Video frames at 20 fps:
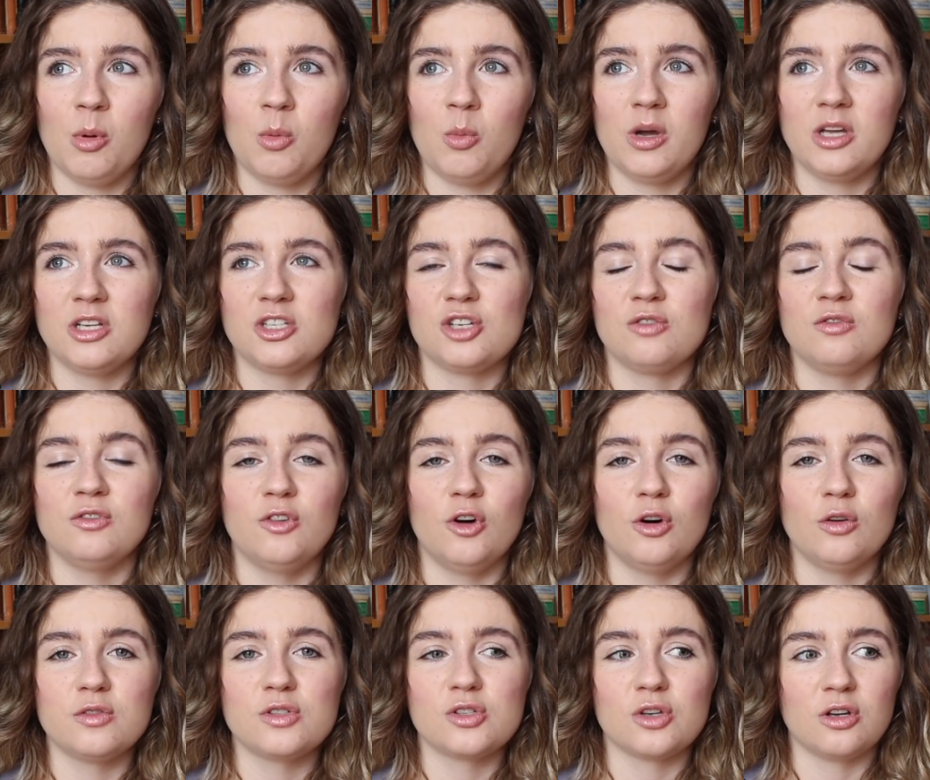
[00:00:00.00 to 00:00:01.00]
which
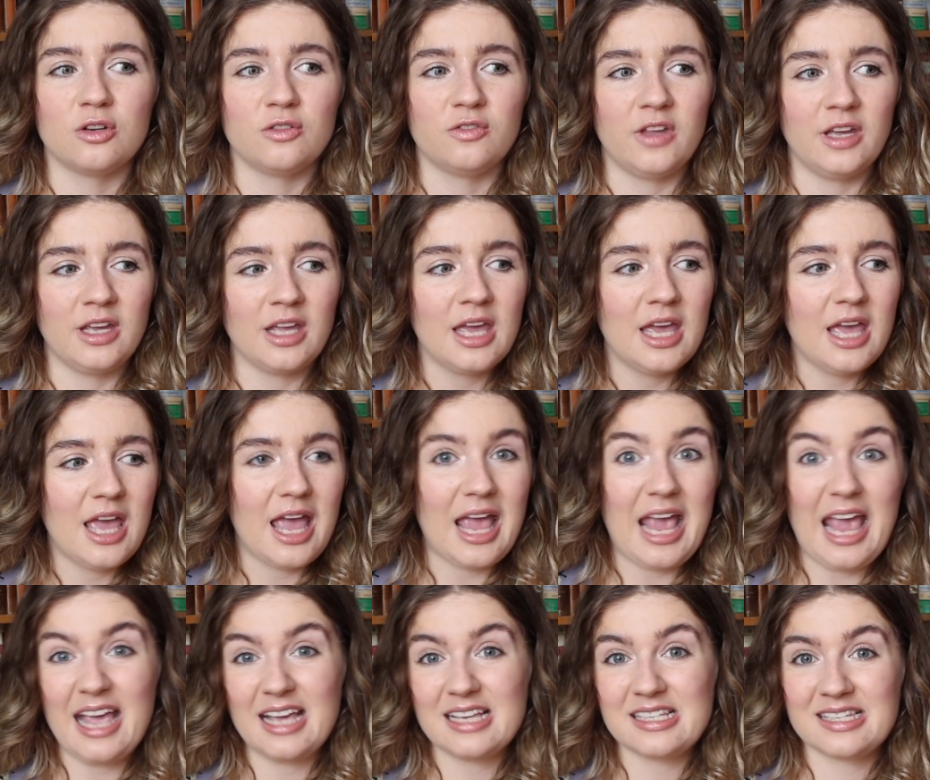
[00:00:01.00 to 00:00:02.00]
involves sort of like
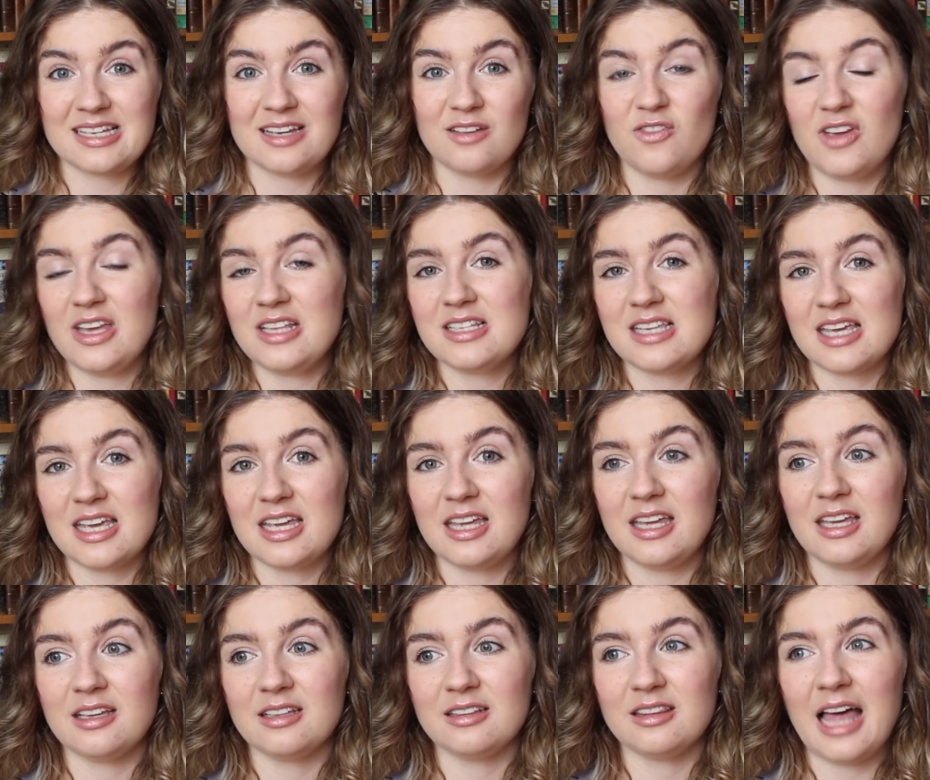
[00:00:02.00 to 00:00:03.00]

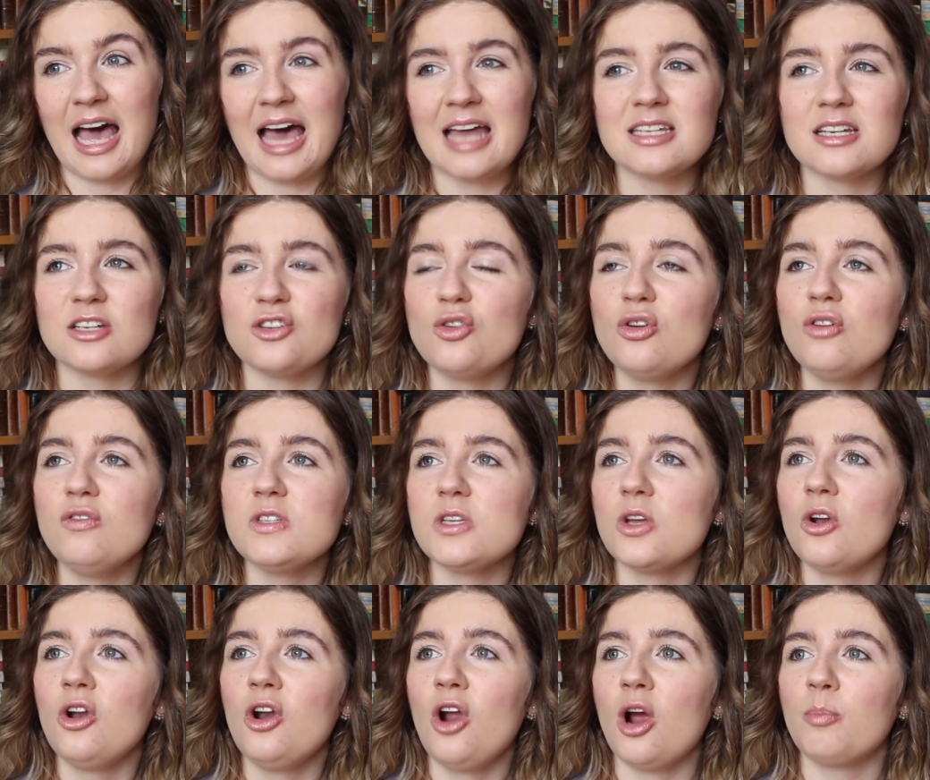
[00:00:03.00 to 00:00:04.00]
excavating land. I don't know if it's
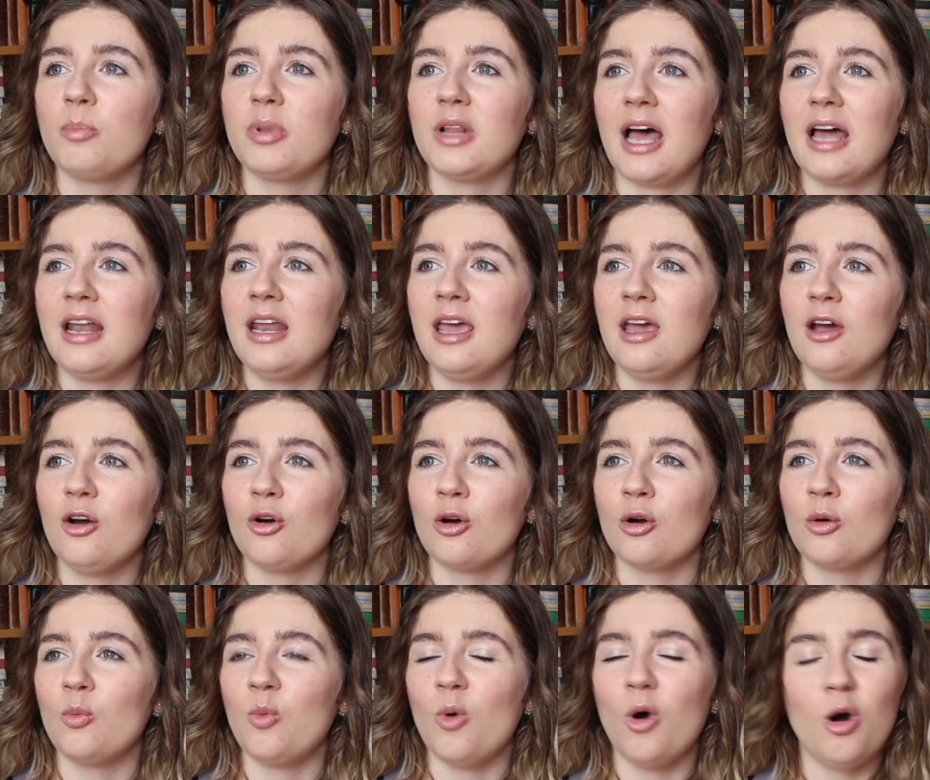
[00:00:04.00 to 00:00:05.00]
on our planet
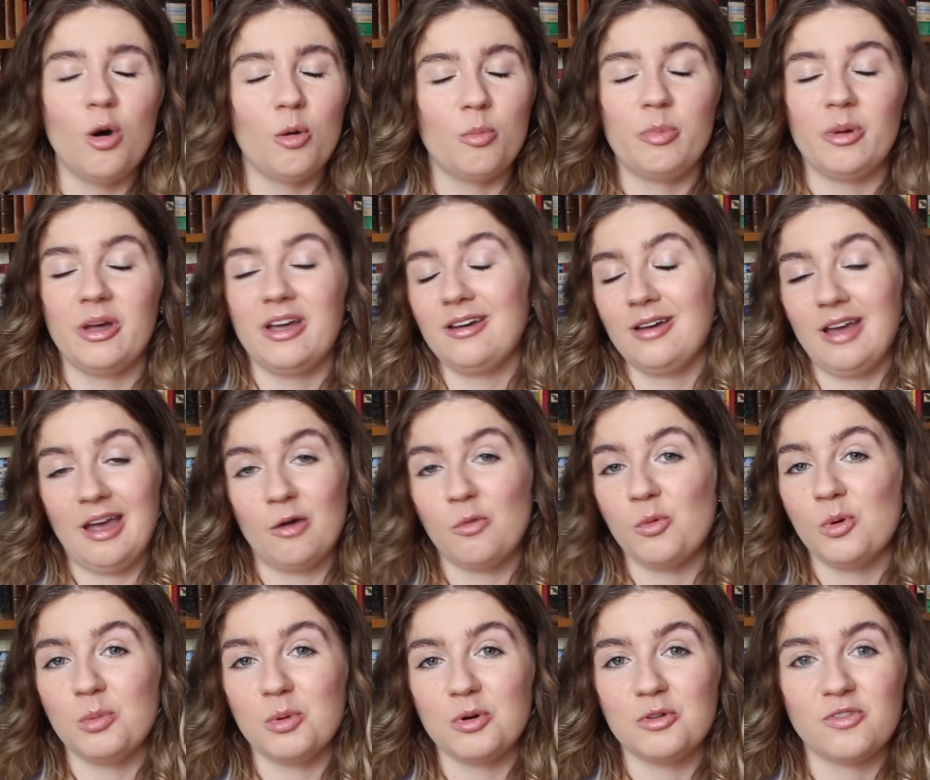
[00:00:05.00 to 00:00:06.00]
or what, but
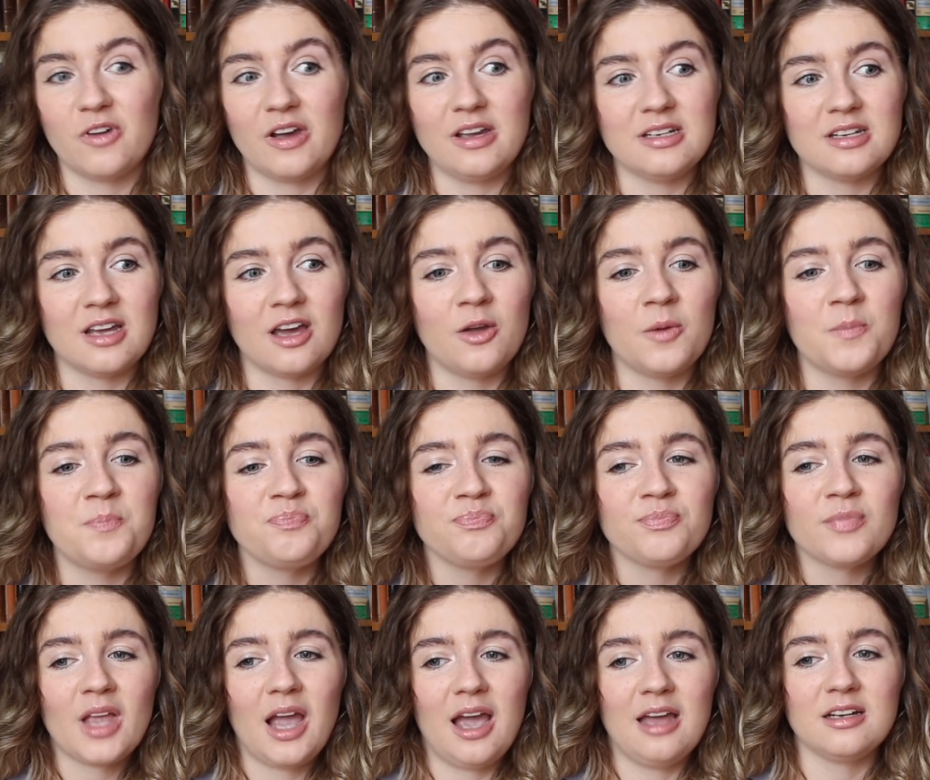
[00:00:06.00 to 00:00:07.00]
we will find out,
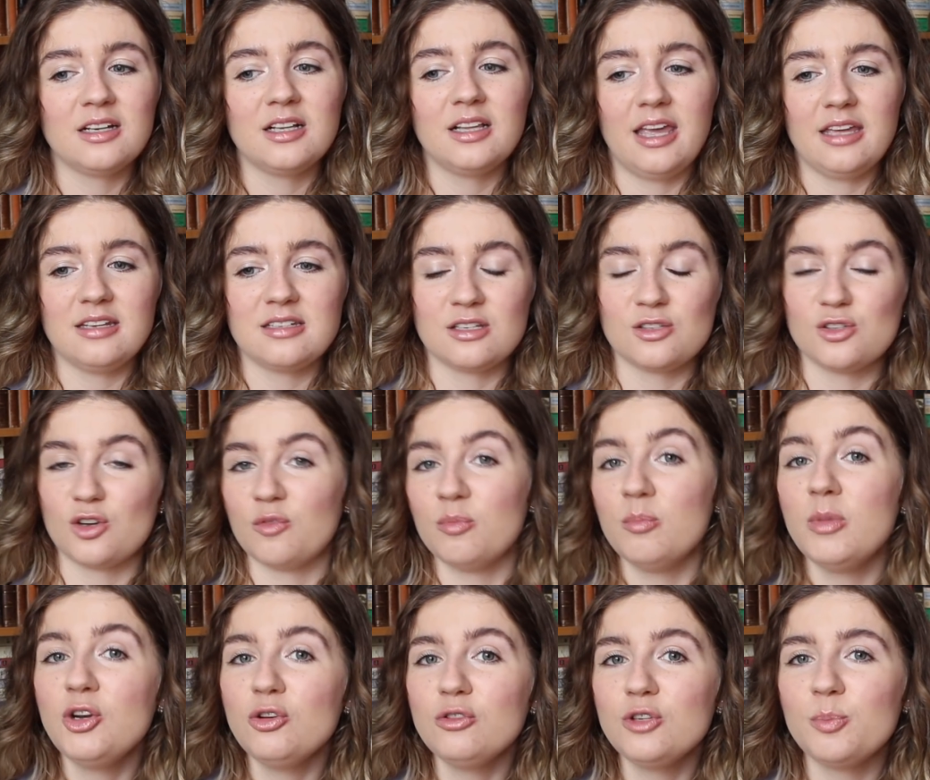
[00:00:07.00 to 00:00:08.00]
and collecting sort of
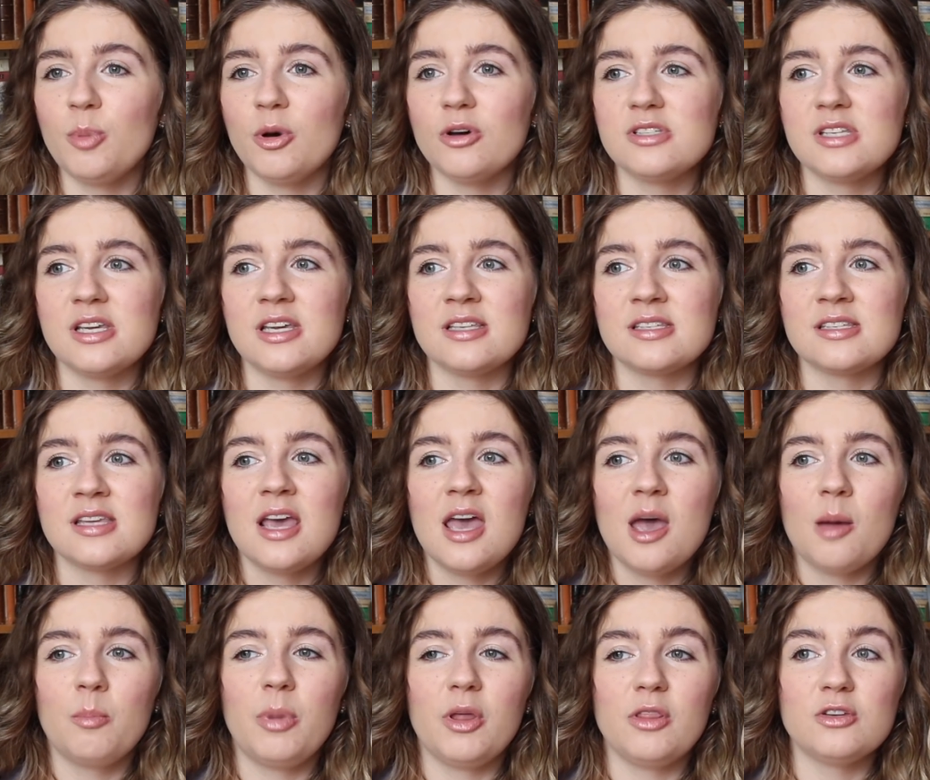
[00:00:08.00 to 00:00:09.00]
mineral deposits.
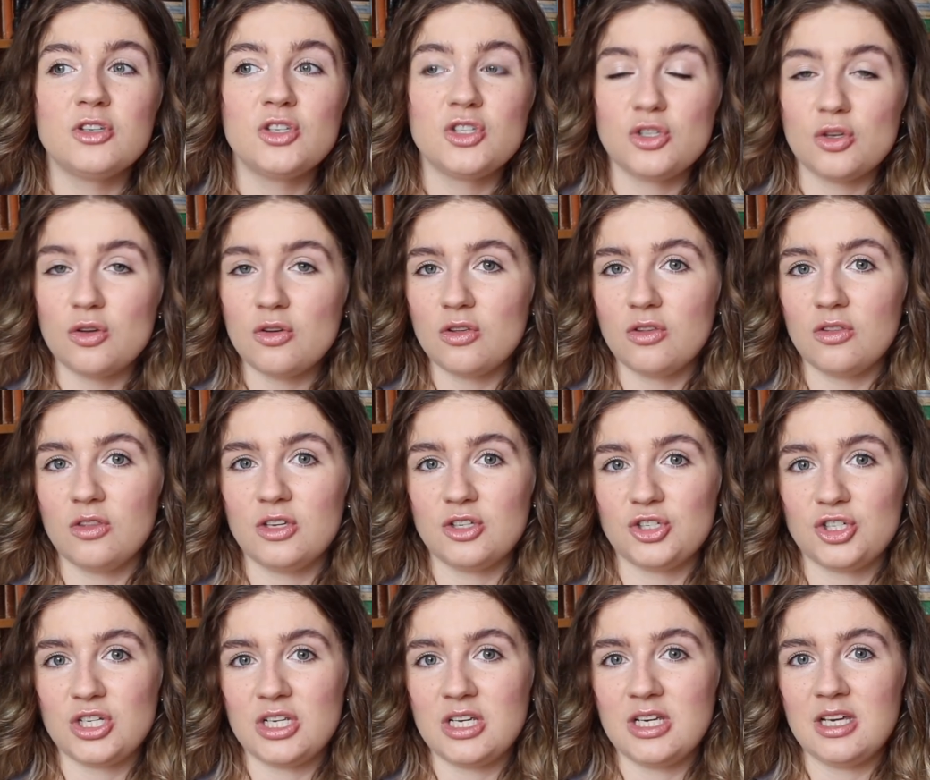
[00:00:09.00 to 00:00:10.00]
But the suit that
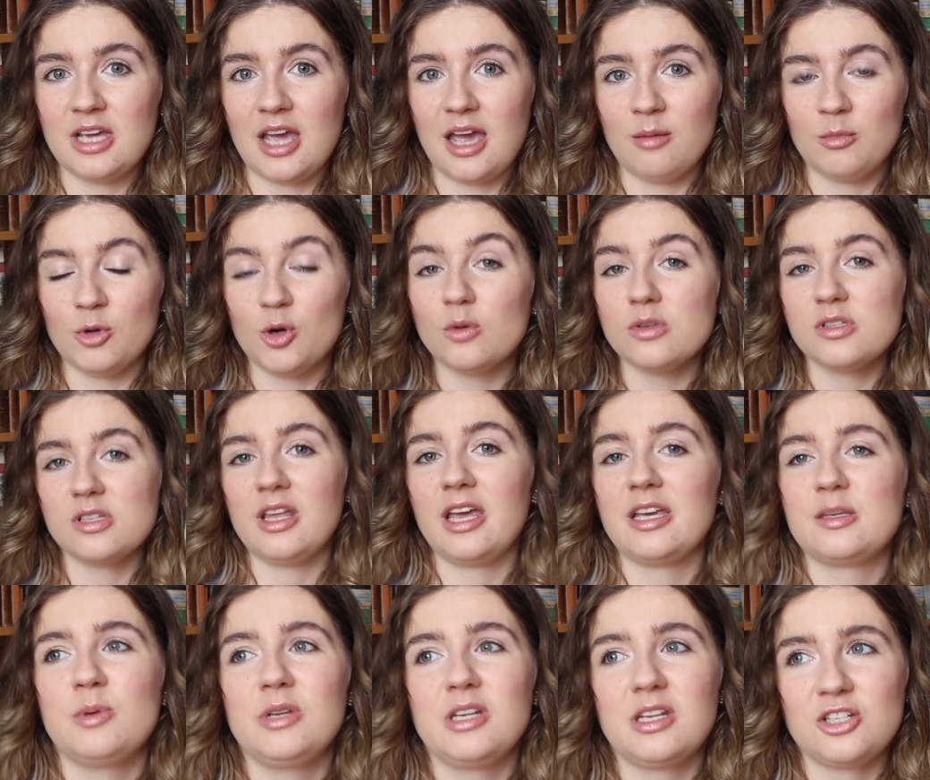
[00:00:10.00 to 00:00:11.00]
she goes on the
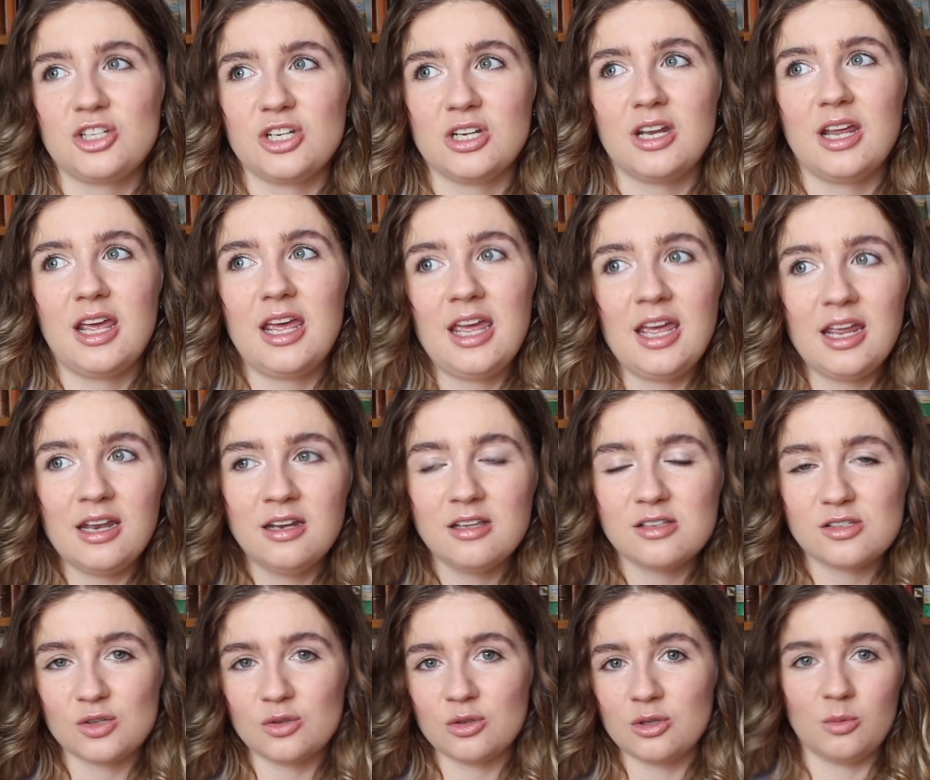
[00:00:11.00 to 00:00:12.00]
expedition in,
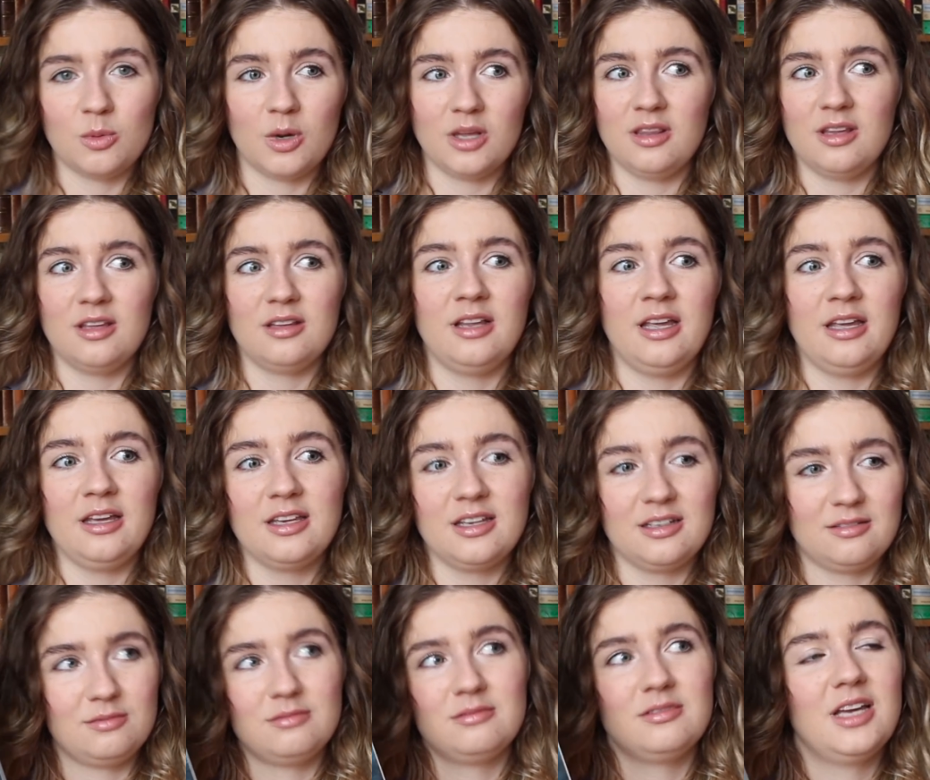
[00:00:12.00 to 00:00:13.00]
so the one that
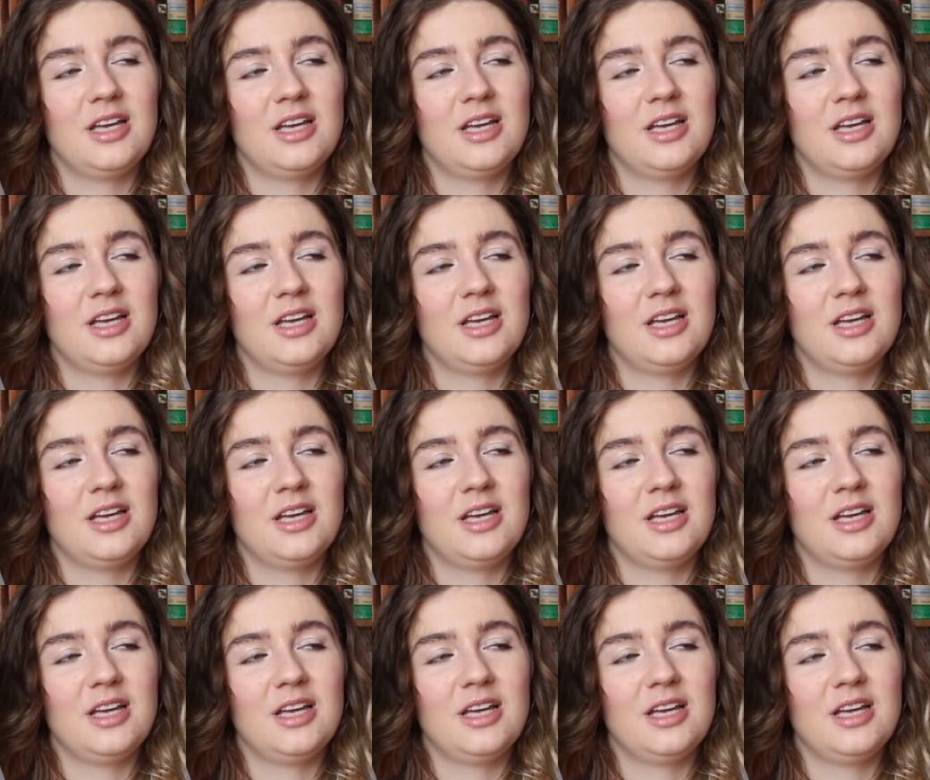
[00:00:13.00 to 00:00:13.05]
like